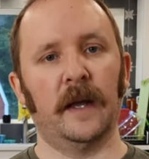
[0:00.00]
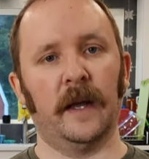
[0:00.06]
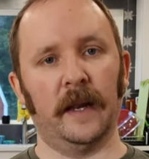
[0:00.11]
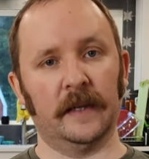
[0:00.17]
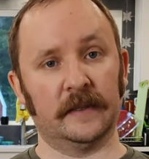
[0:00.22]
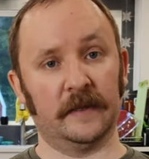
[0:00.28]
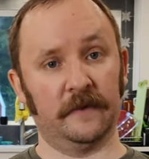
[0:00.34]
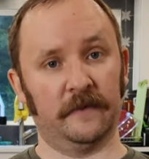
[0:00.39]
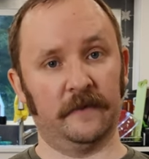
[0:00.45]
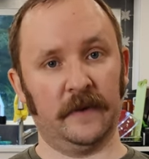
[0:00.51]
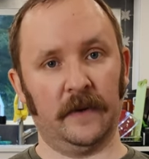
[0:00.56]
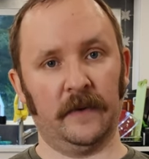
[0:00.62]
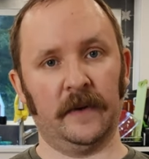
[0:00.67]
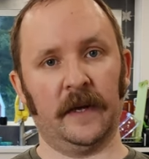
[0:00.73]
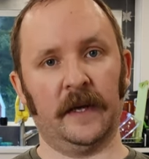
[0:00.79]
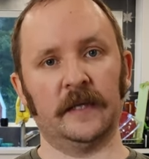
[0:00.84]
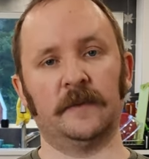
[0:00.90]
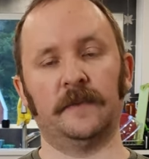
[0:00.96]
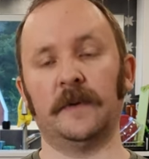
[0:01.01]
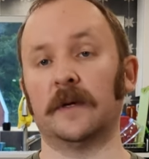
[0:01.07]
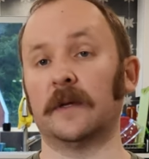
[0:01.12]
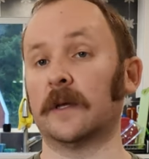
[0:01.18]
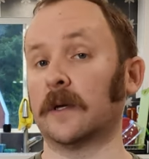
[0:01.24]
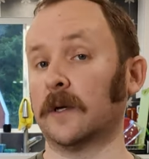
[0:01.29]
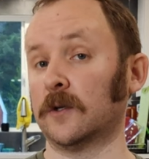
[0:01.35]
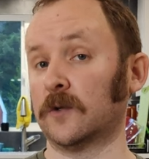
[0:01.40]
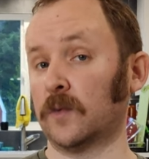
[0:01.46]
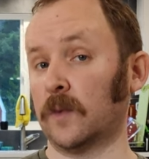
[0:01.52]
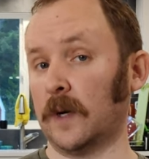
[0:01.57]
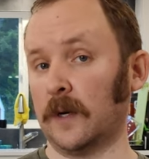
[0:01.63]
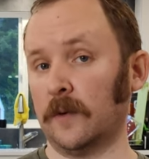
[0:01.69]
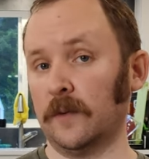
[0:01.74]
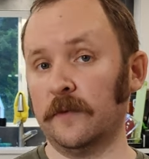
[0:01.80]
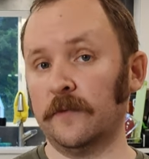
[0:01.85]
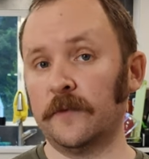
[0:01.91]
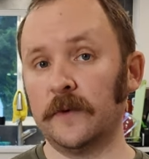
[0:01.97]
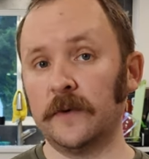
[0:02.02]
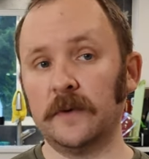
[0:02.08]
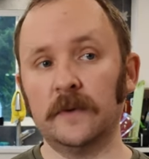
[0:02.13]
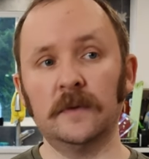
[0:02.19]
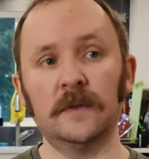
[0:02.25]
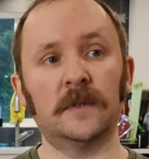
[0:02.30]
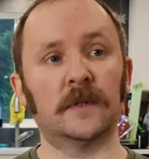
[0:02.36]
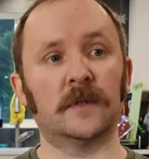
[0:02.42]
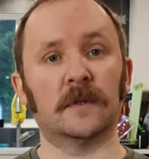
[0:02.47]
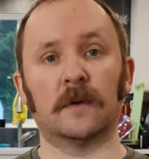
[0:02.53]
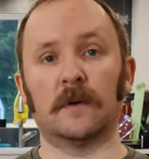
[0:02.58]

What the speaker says: And it's a very nice beer goes well with foods